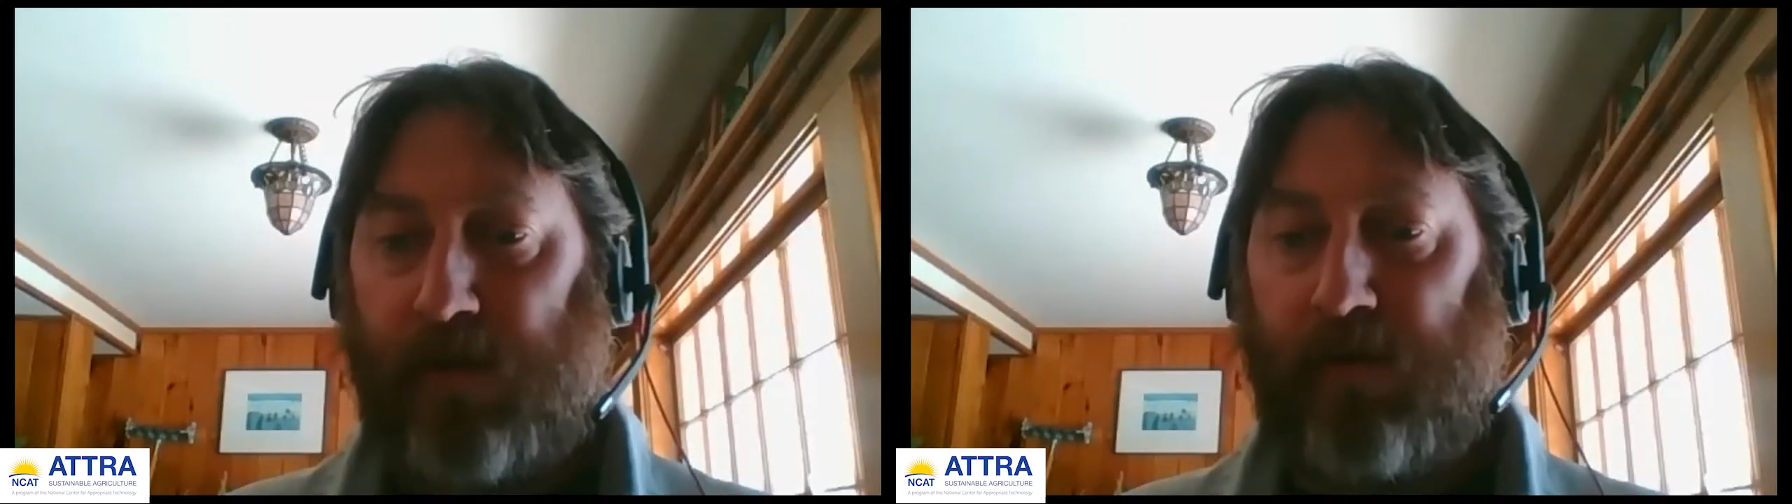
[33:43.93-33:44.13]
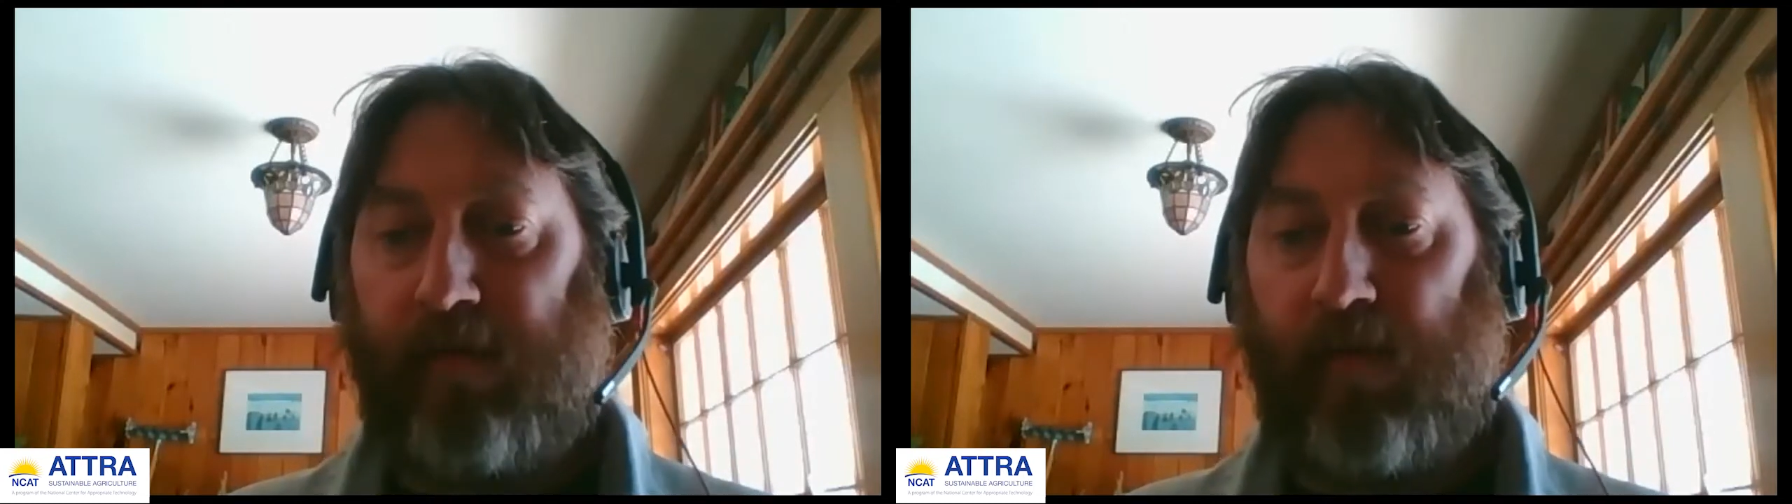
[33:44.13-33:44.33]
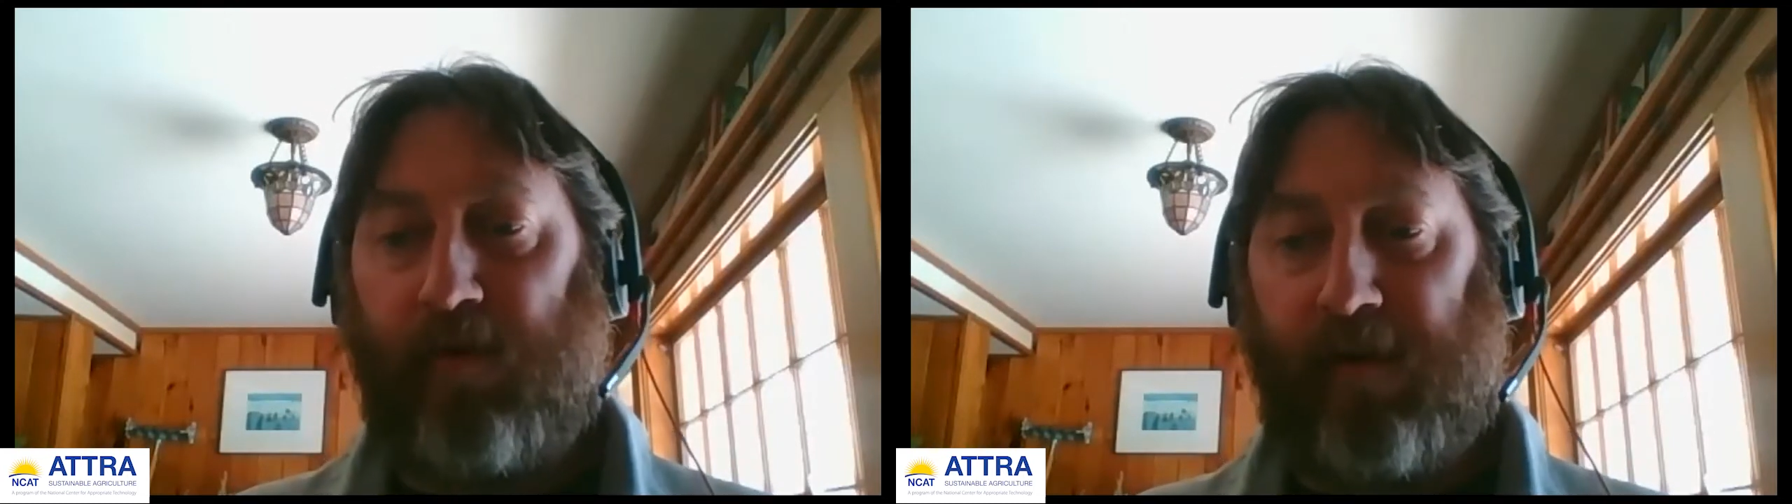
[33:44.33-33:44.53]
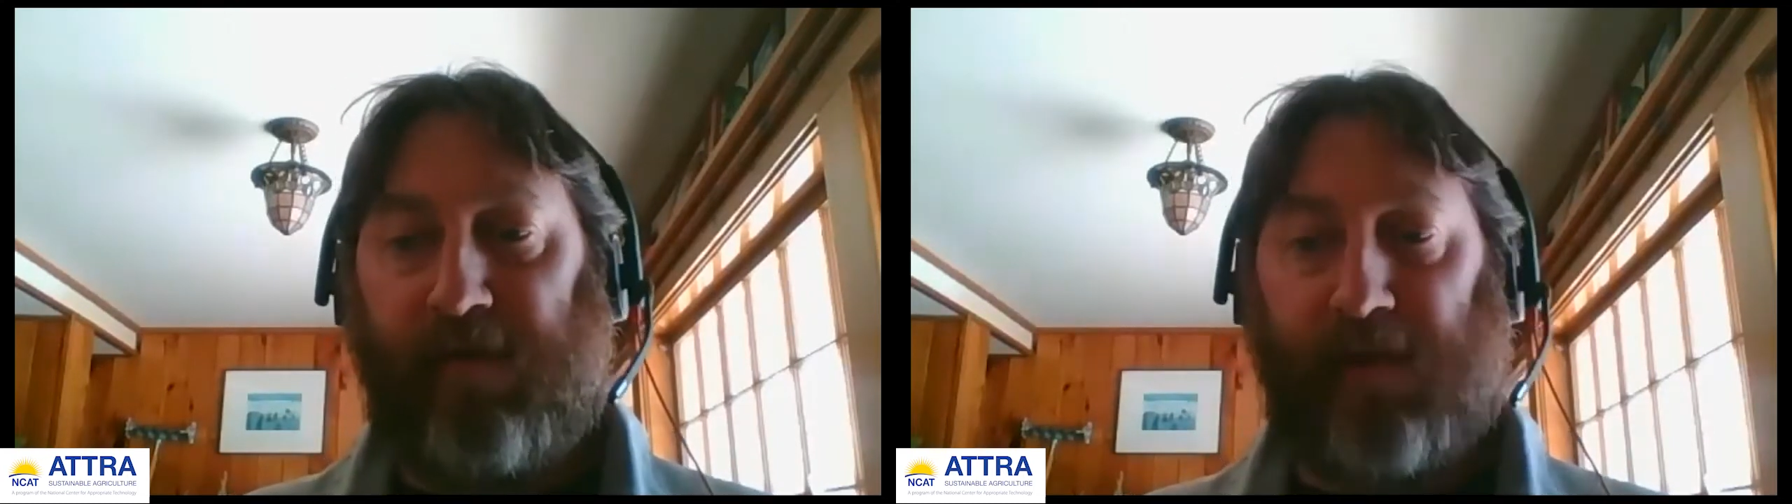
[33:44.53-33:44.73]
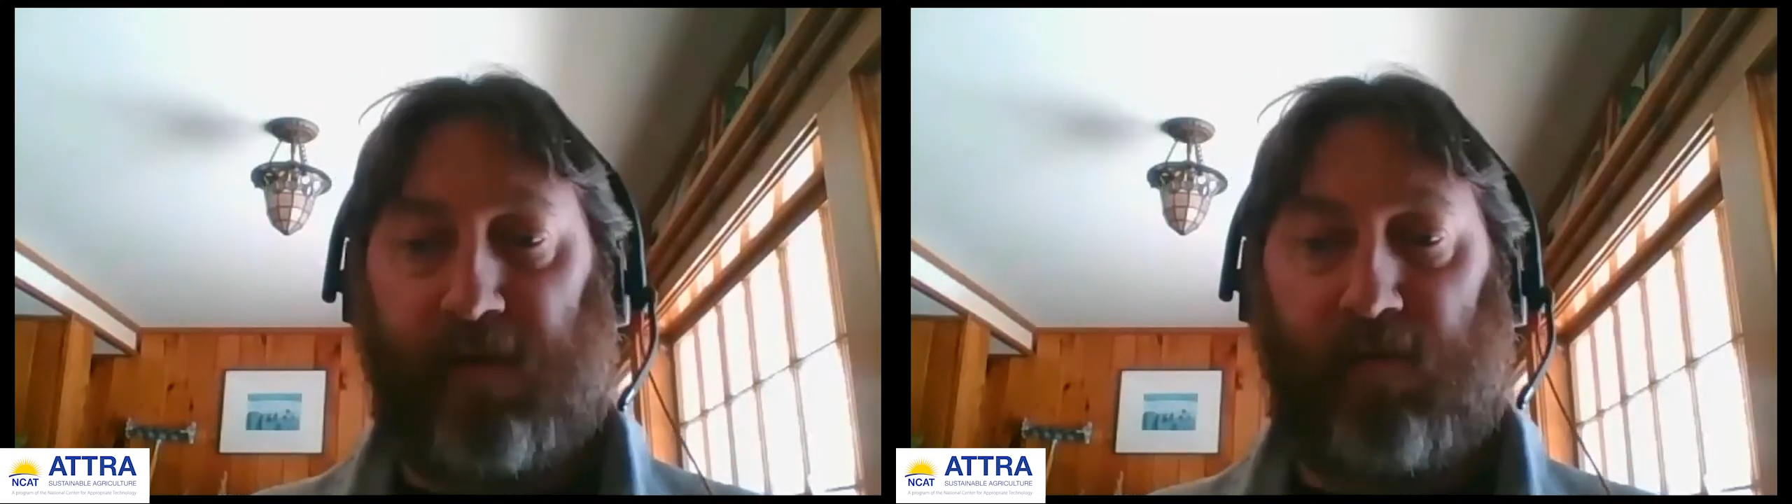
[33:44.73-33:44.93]
do you have a
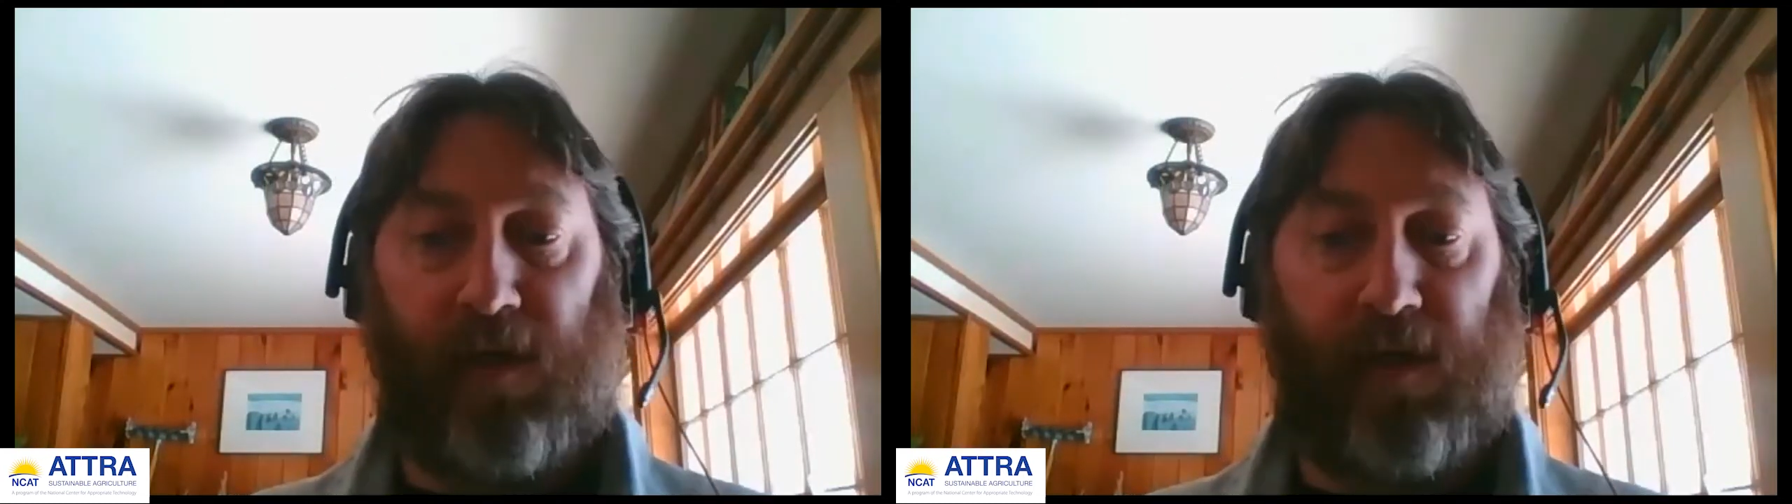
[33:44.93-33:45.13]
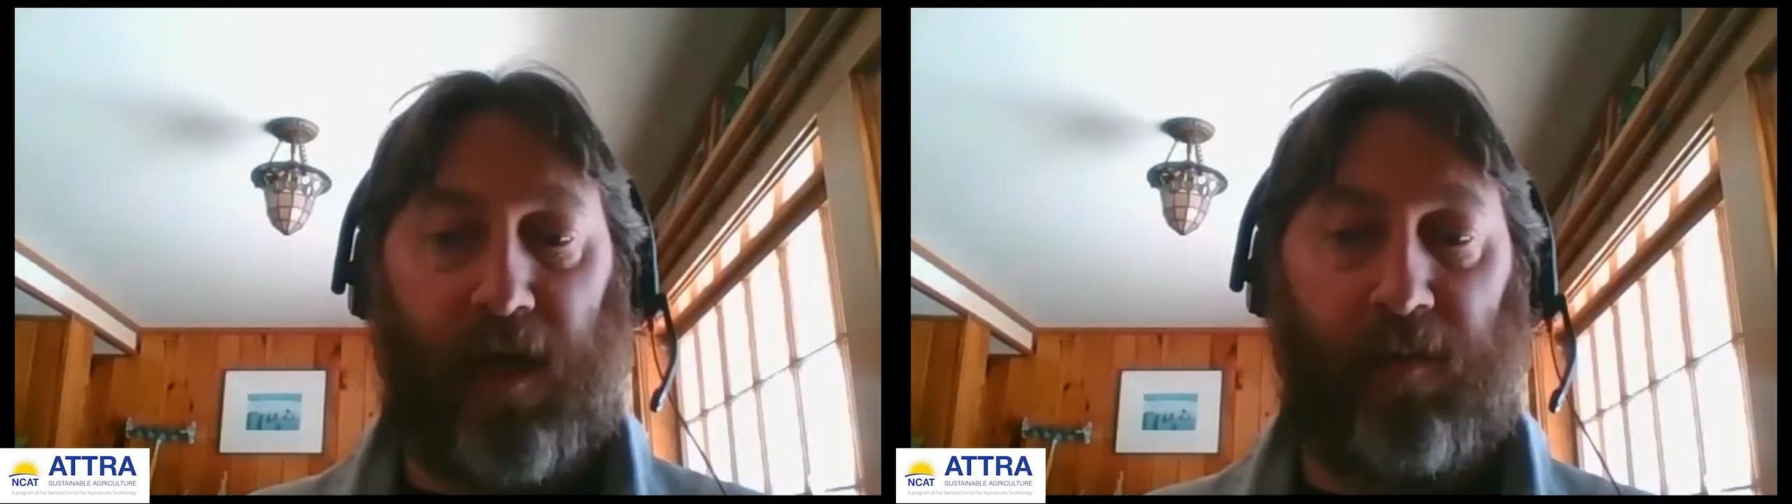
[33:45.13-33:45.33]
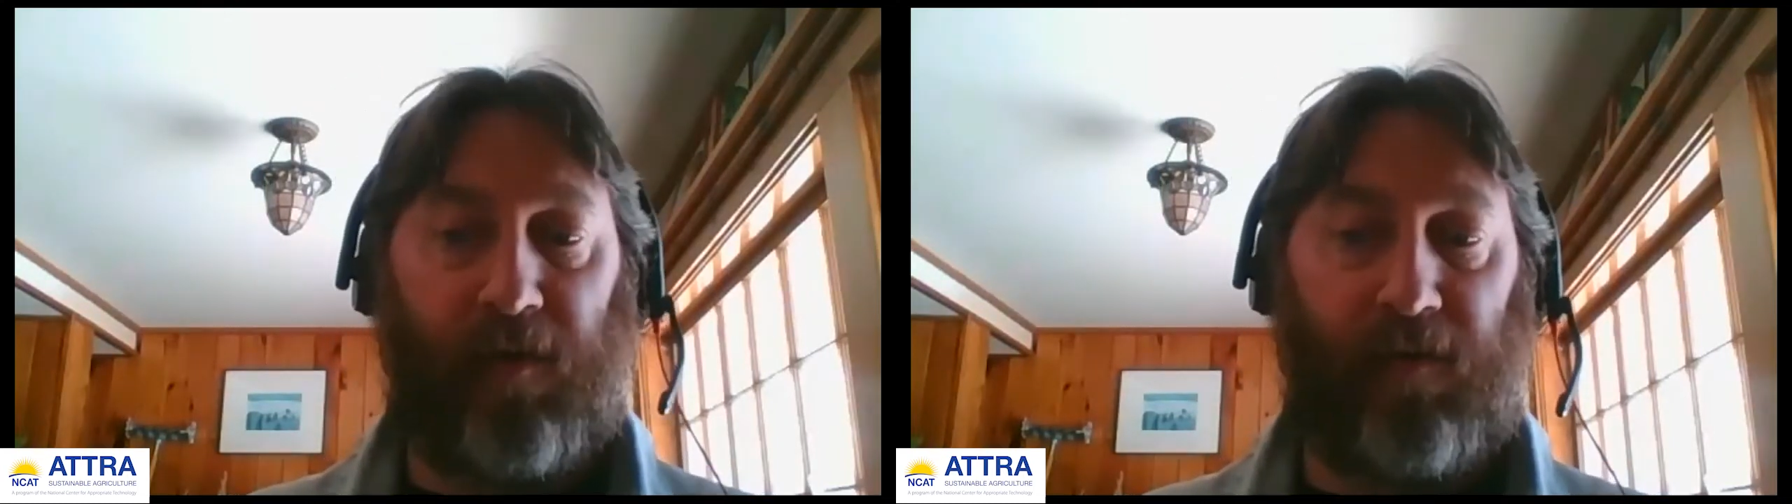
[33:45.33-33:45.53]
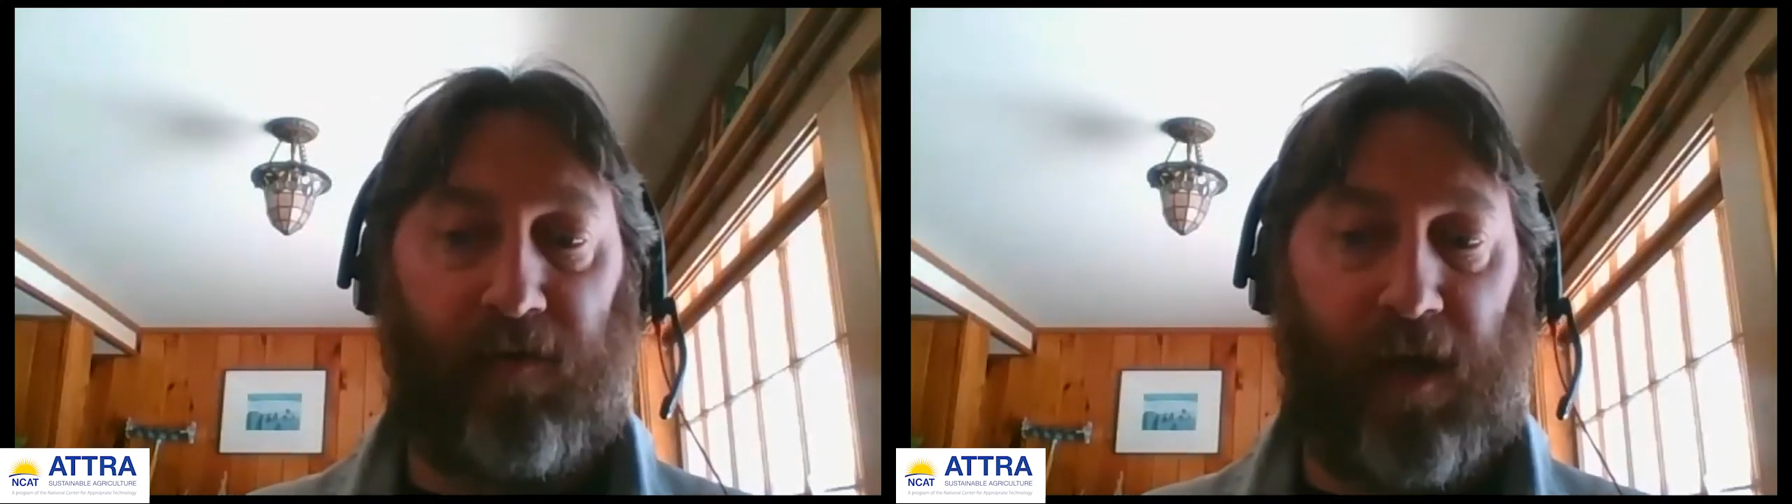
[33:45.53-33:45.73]
preference of one type of